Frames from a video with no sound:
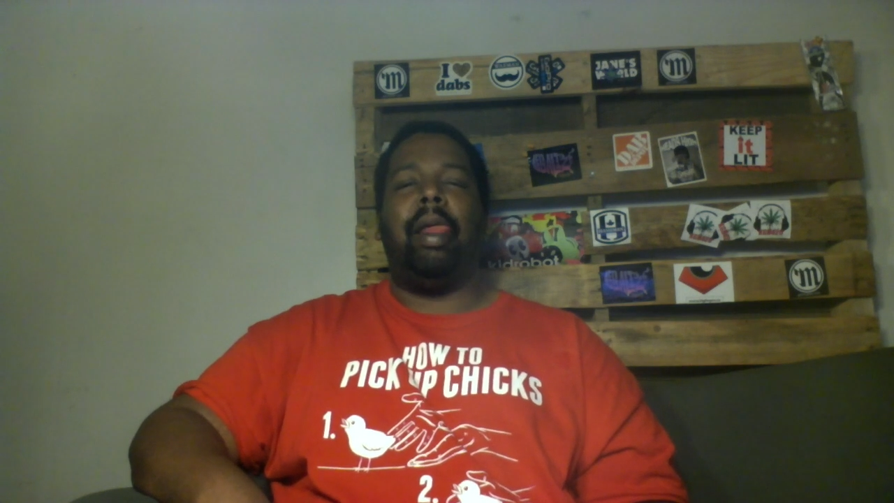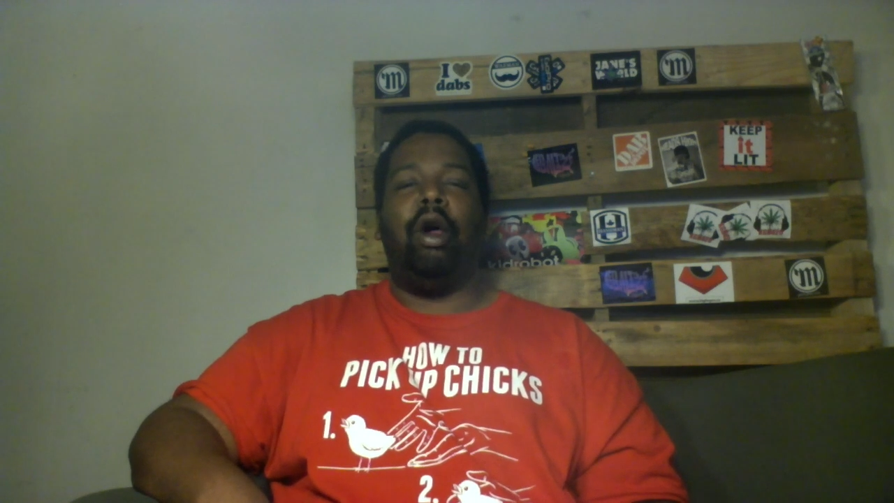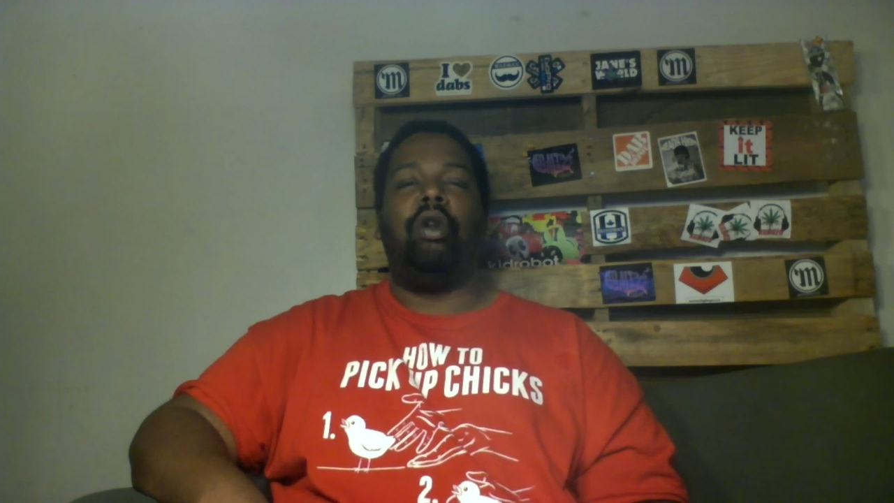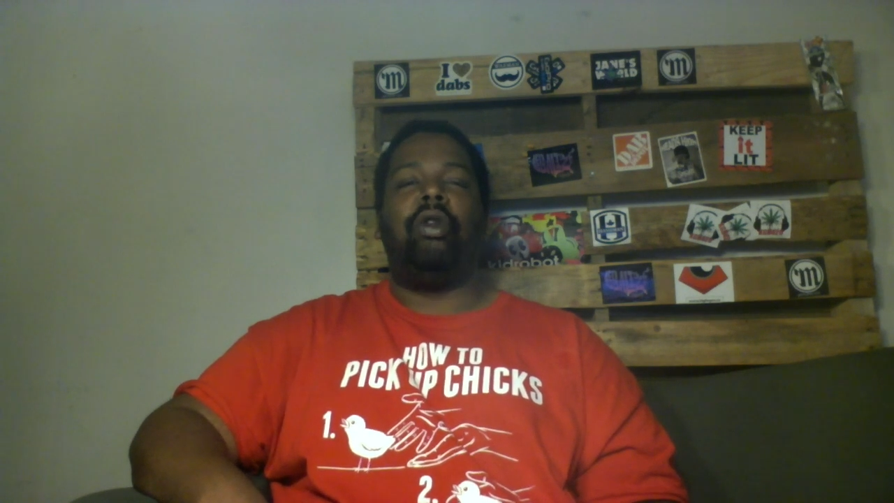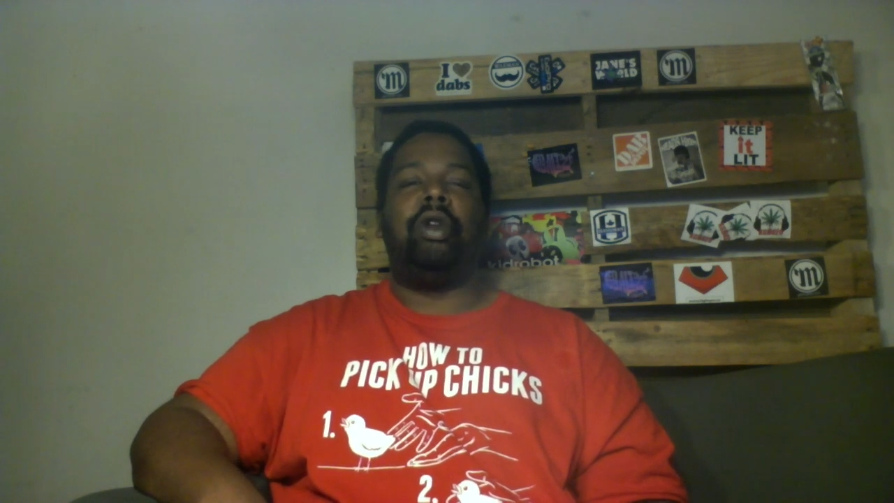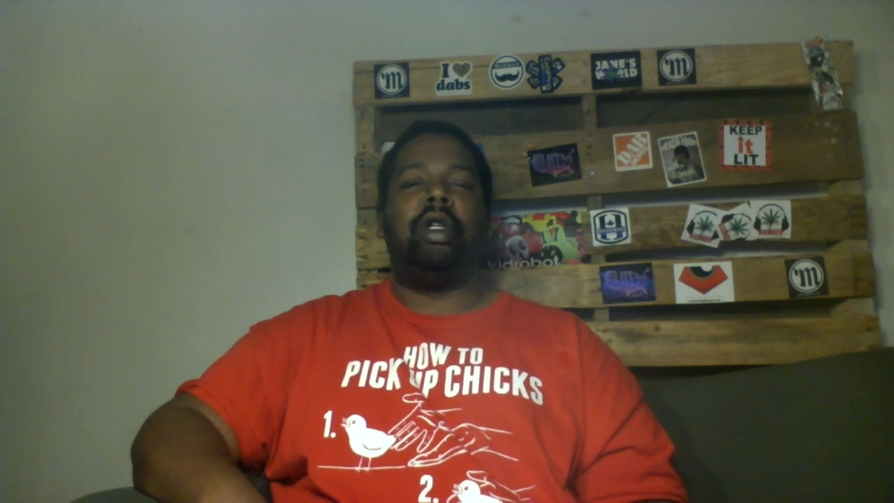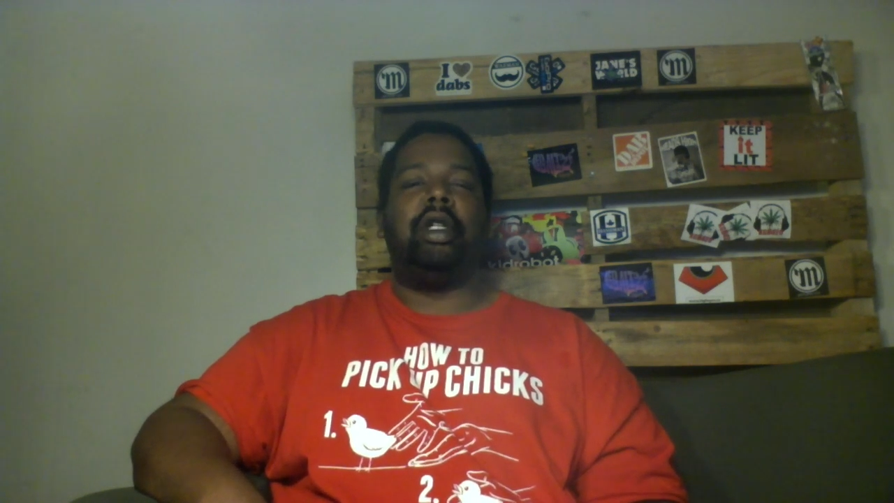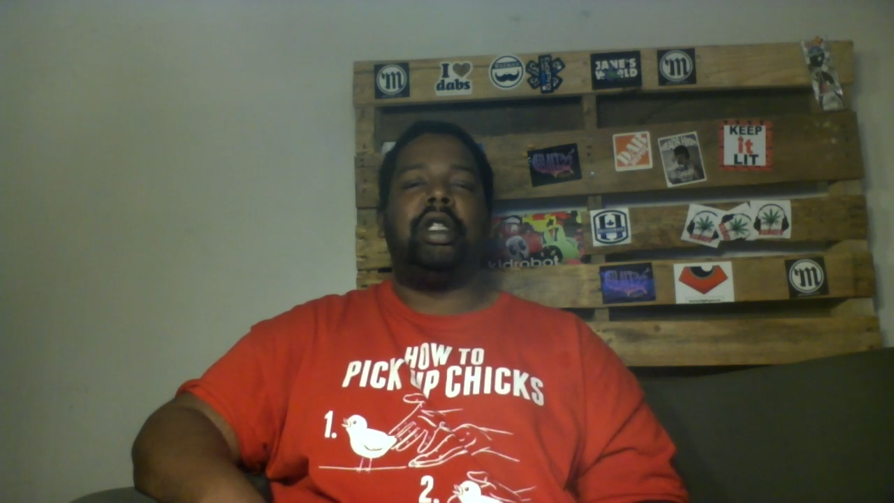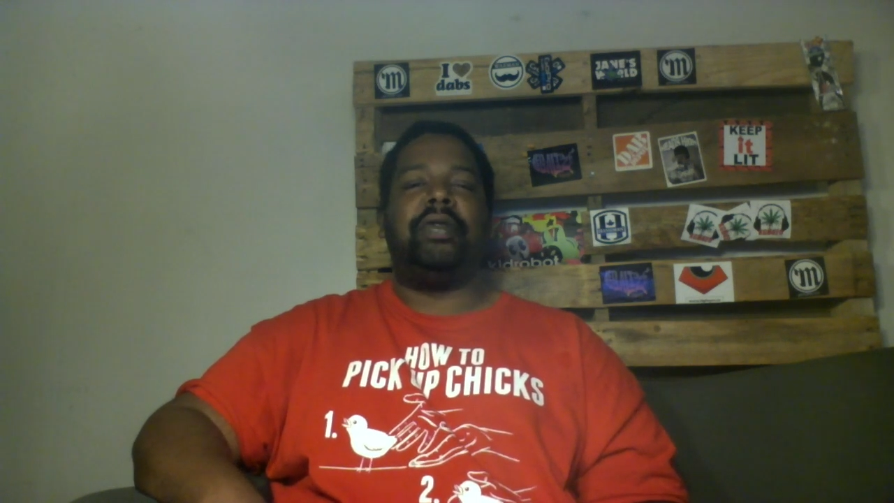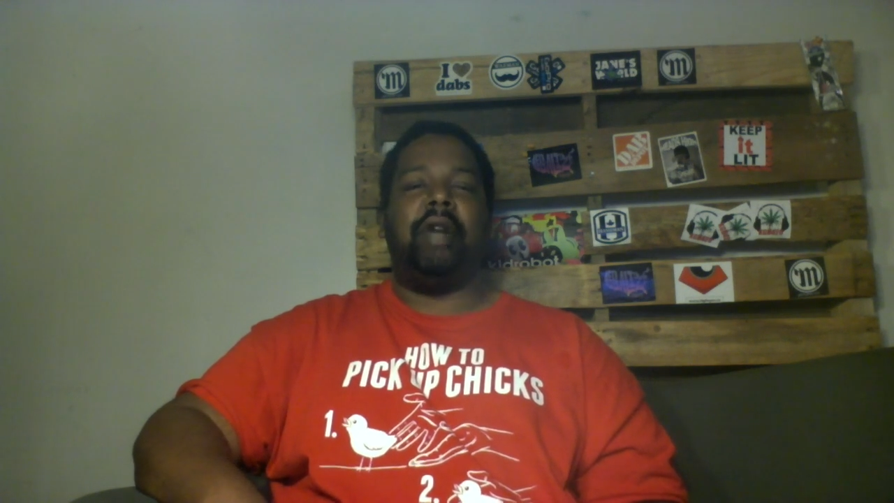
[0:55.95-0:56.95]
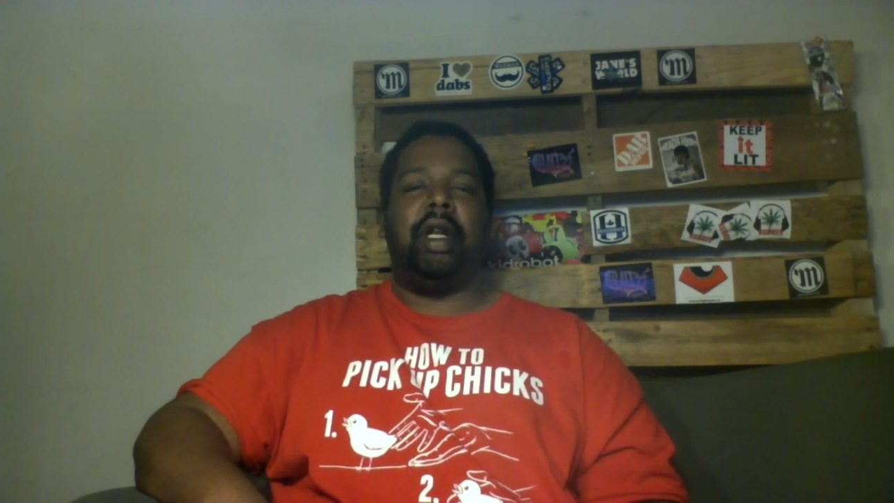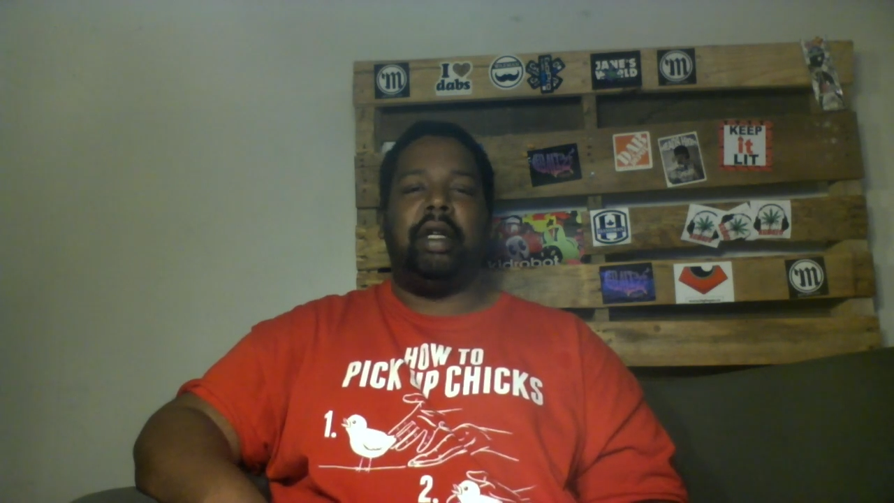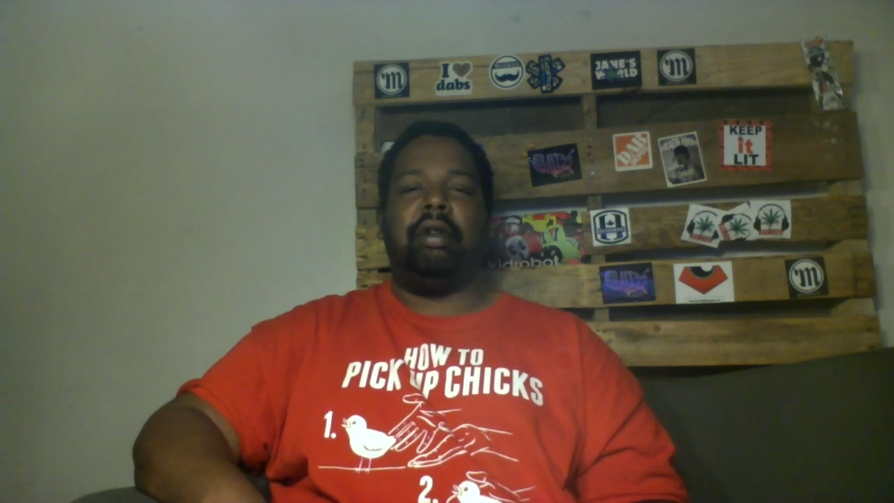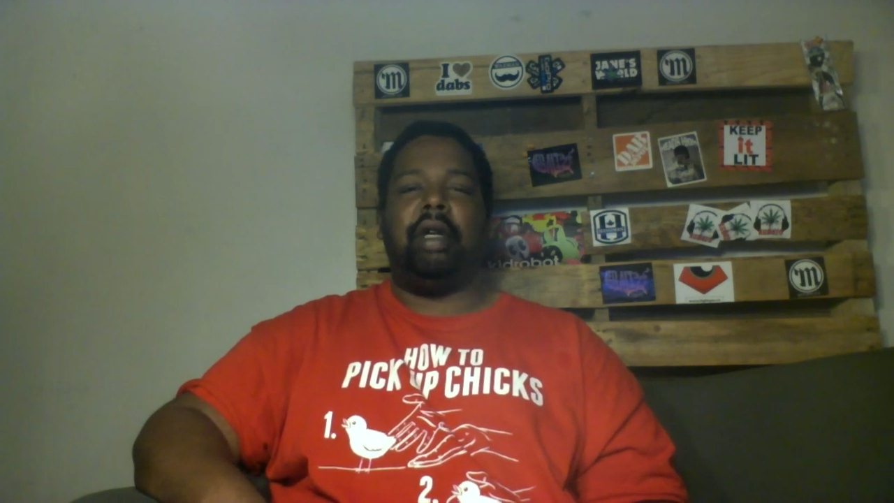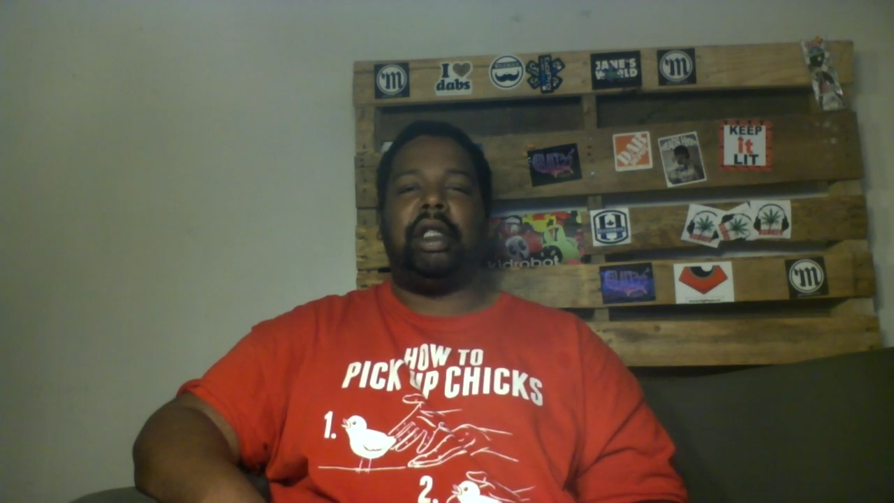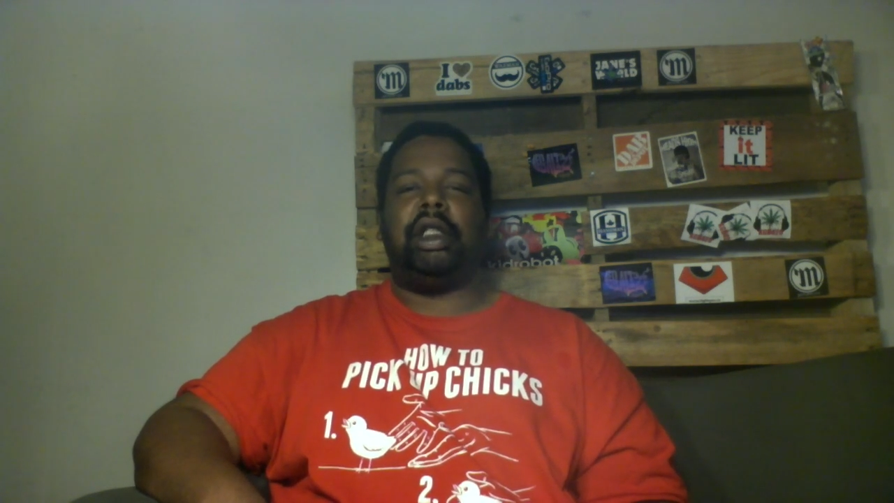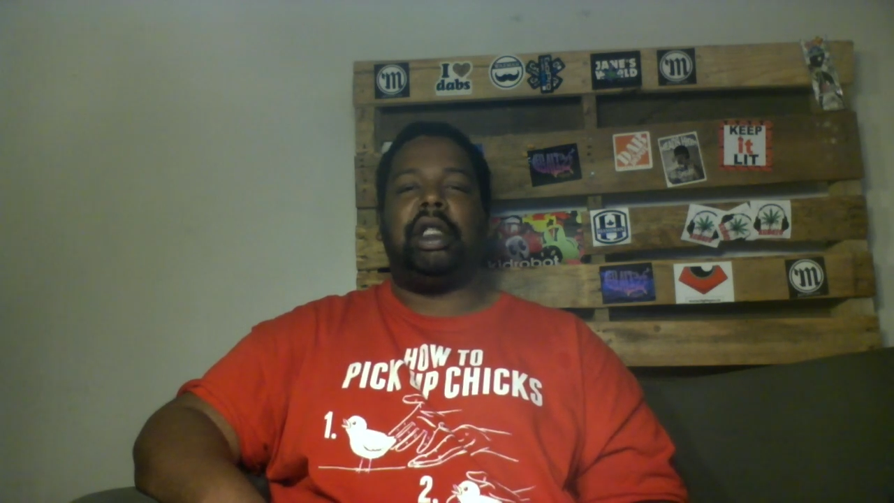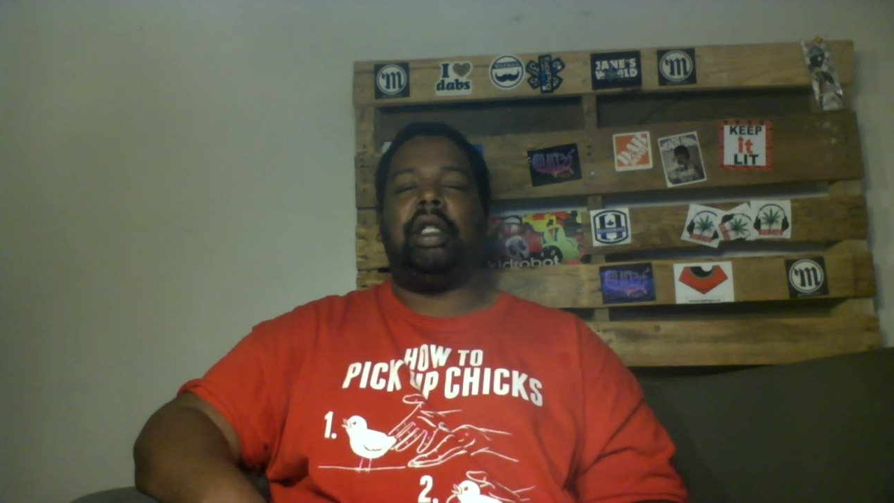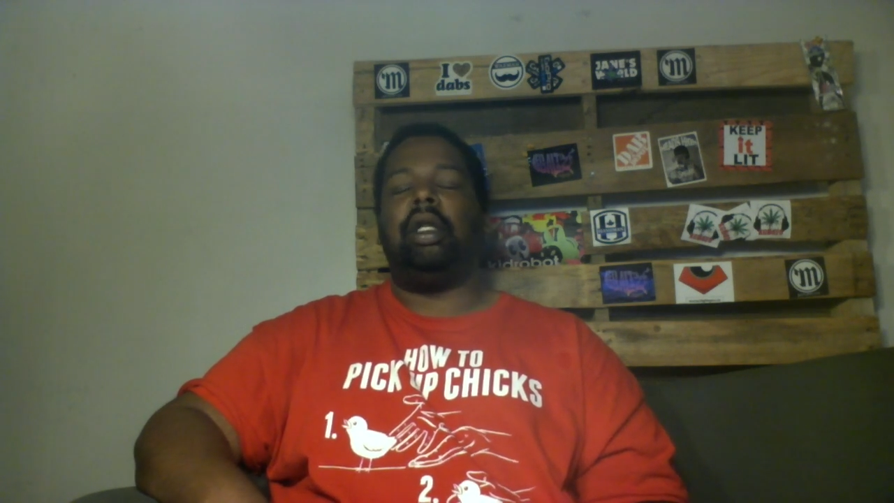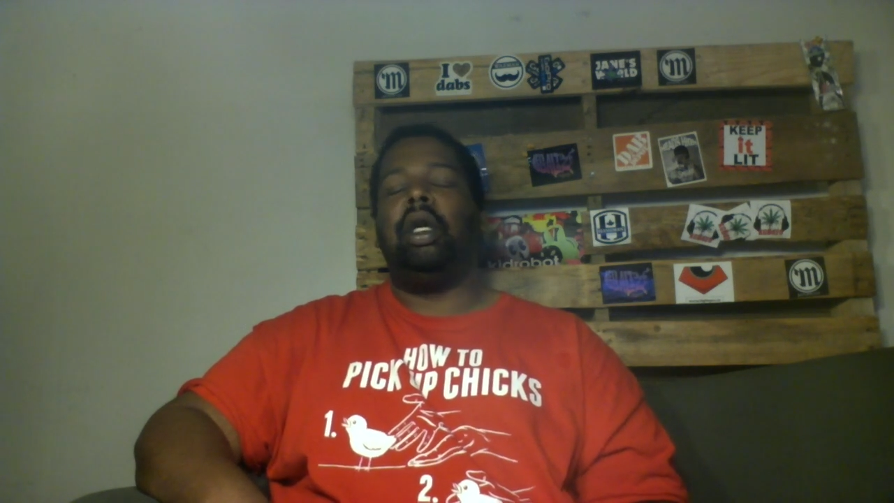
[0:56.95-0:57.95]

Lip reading: over this Freddy Gray shit.